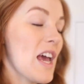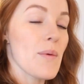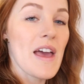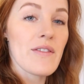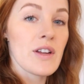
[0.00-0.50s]
Yeah,
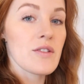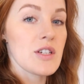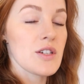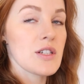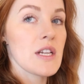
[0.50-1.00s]
we have another
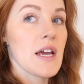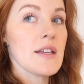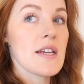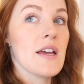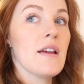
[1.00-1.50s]
dinner
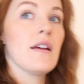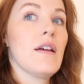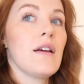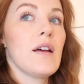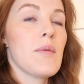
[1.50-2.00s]
tonight.
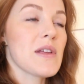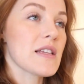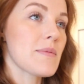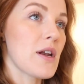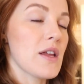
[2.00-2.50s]
But
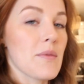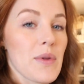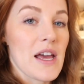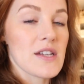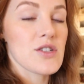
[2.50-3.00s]
that's about it. The
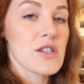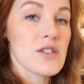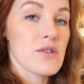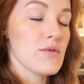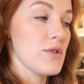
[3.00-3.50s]
plan is just
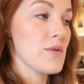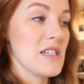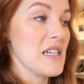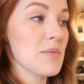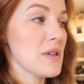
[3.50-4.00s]
to do a
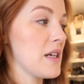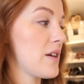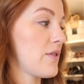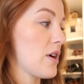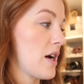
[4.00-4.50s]
deep clean
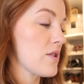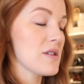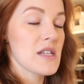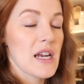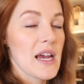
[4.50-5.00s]
of our
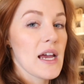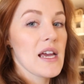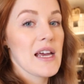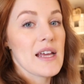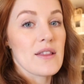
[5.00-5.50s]
house today,
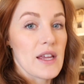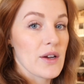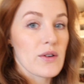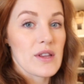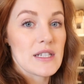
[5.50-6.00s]

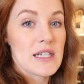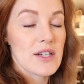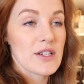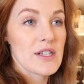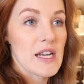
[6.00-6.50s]
then go to the
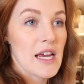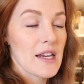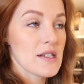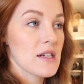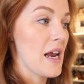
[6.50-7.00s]
dinner
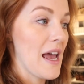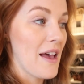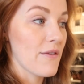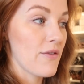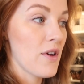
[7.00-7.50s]
tonight, and I
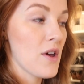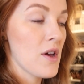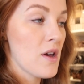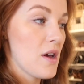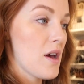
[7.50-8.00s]
have
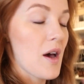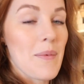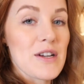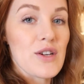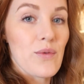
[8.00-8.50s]
a
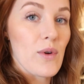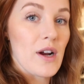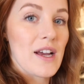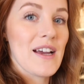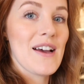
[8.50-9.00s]
bunch of
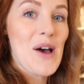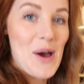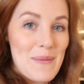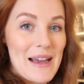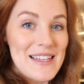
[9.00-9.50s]
work
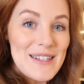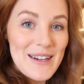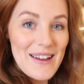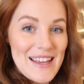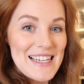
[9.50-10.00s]
on my
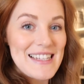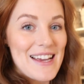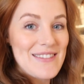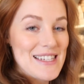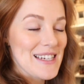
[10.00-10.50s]
Instagram that I still
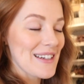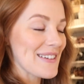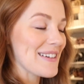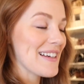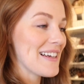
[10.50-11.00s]
have to
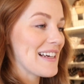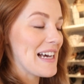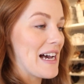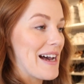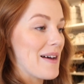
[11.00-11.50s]
do.
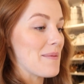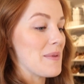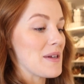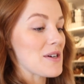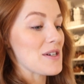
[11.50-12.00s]

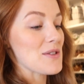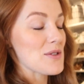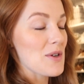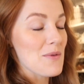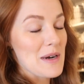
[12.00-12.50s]
Um, there's
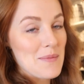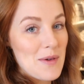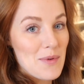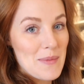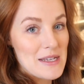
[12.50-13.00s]
so many
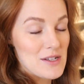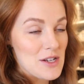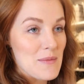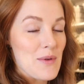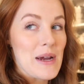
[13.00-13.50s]
people
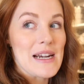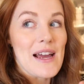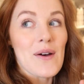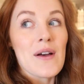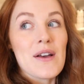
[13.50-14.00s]
messaging me right
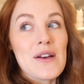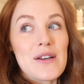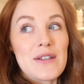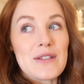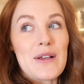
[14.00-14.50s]
now.
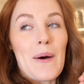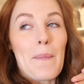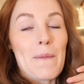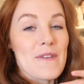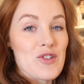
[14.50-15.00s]

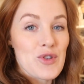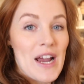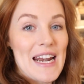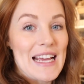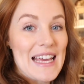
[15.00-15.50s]
So just
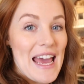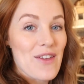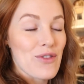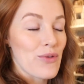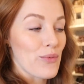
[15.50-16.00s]
trying to
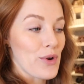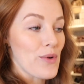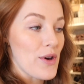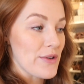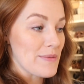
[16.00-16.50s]
get
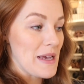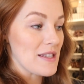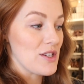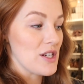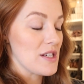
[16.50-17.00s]
through all those
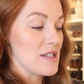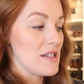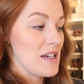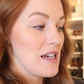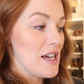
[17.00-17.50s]
messages.
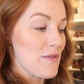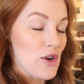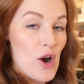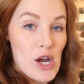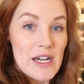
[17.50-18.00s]
If
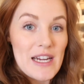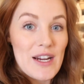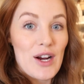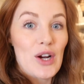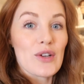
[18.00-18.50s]
you're on
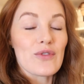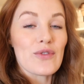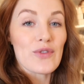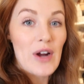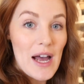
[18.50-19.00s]
here
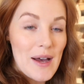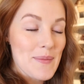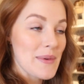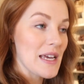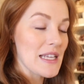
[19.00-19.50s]

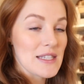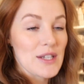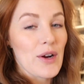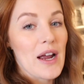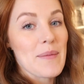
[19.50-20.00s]
from
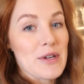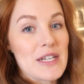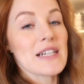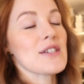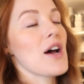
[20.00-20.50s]
Instagram or
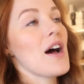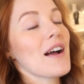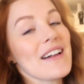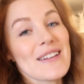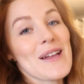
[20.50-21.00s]

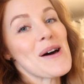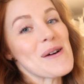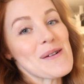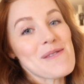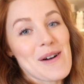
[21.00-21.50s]
TikTok,
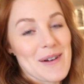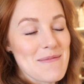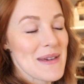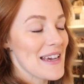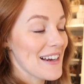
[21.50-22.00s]
hello,
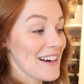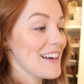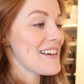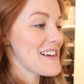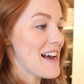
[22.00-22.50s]
welcome
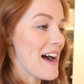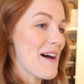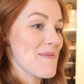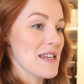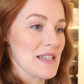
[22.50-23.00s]
here.
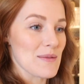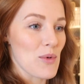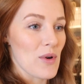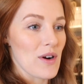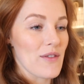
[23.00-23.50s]
Um, this is
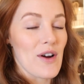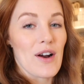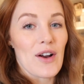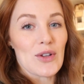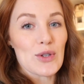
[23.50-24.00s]
more of
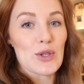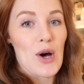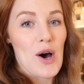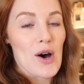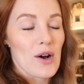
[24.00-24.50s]
our
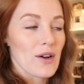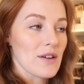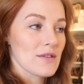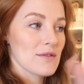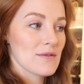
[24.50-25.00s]

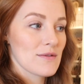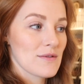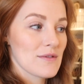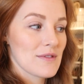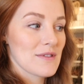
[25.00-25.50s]
long
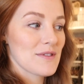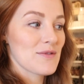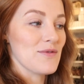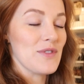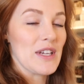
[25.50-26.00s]

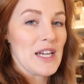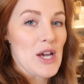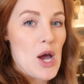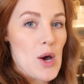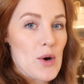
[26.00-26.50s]

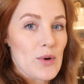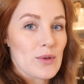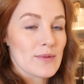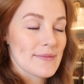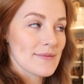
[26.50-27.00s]
video